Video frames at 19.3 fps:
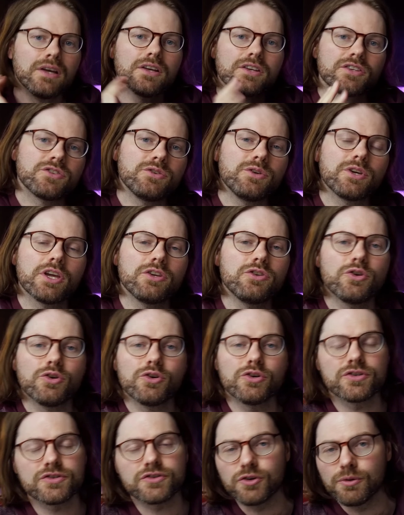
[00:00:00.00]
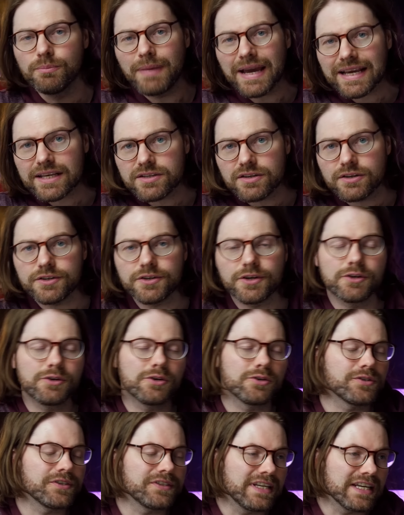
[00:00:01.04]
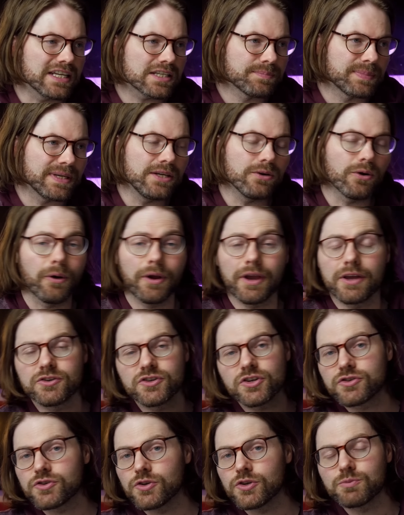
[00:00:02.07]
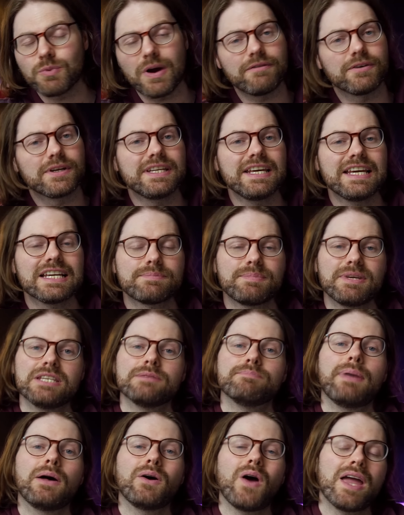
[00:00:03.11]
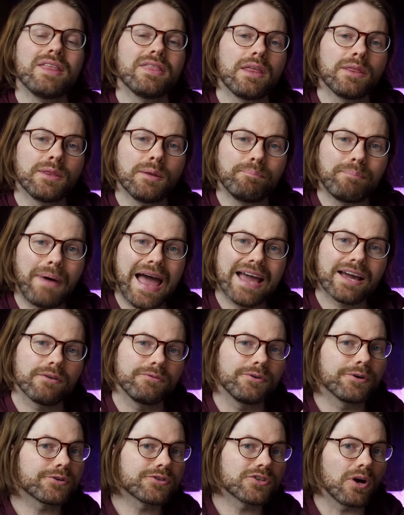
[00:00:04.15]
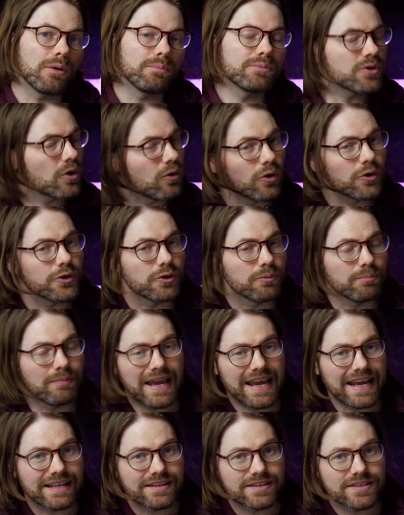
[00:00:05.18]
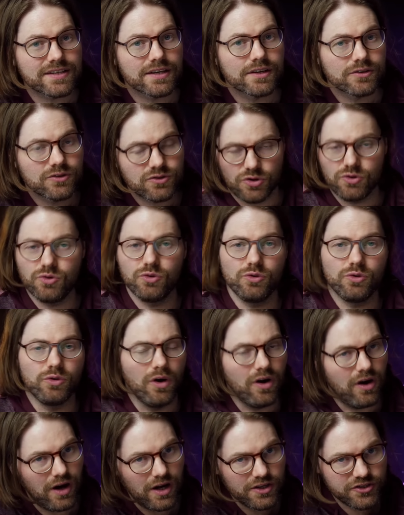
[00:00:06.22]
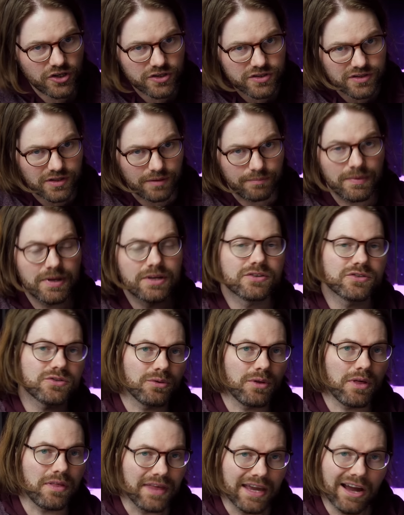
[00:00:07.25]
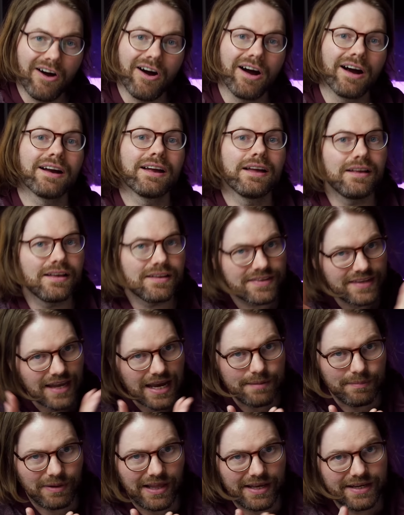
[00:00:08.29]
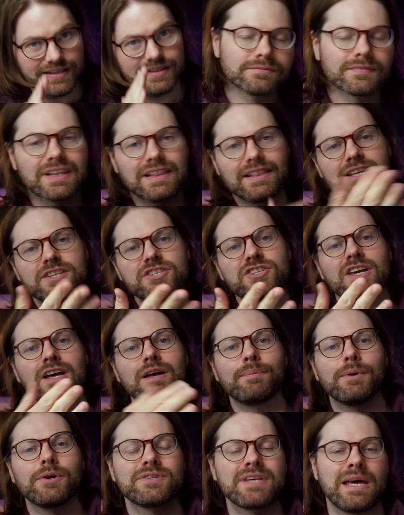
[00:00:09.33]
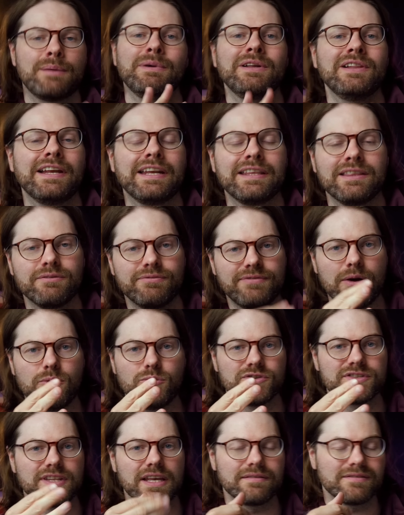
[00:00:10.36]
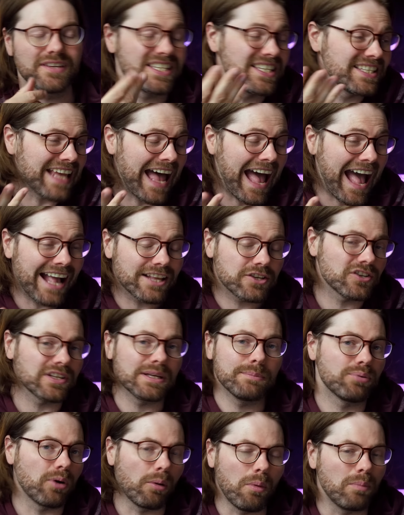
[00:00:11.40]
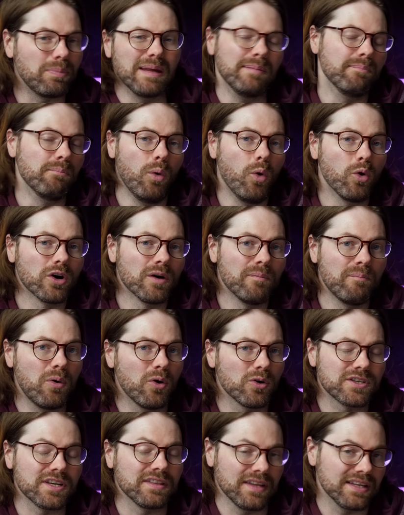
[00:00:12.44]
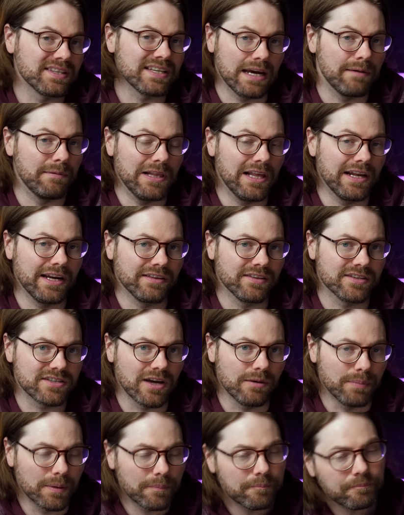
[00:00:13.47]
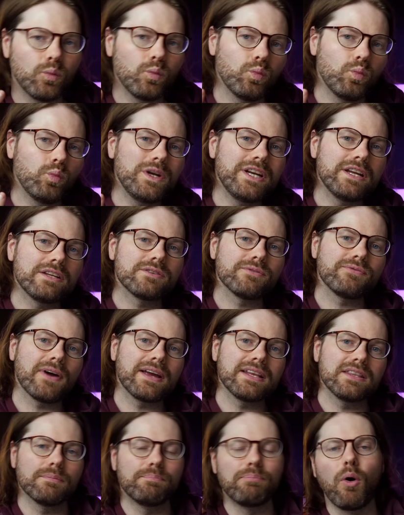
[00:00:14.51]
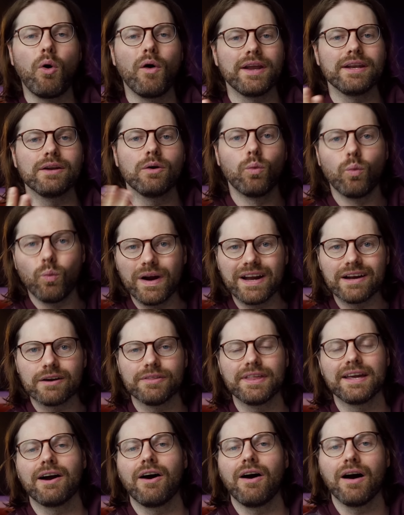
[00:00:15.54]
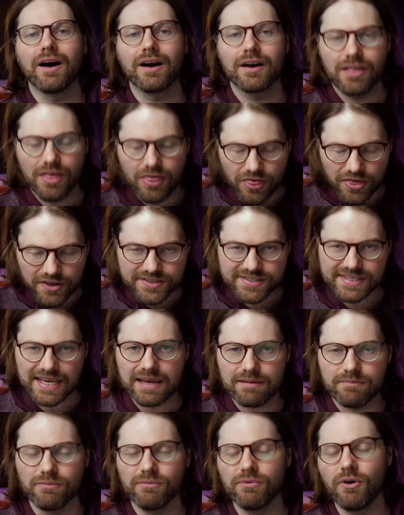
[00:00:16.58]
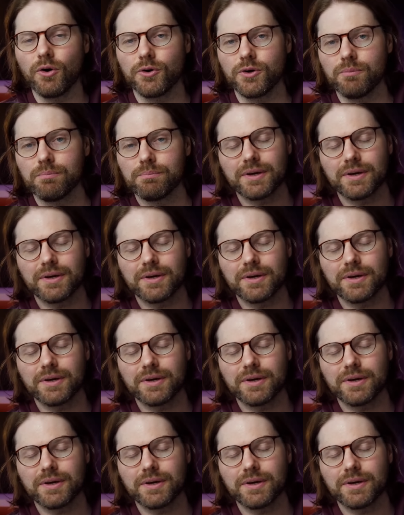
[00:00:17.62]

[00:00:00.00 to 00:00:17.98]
So you can use your mixer, you can use your DSP, or you can just use whatever DSP is built in the back of your subs or your mains to adjust them so that they are time aligned. Let's chat about time aligning the fills then. This is actually probably more important than time aligning the sub. We need to find the point where they are the same volume.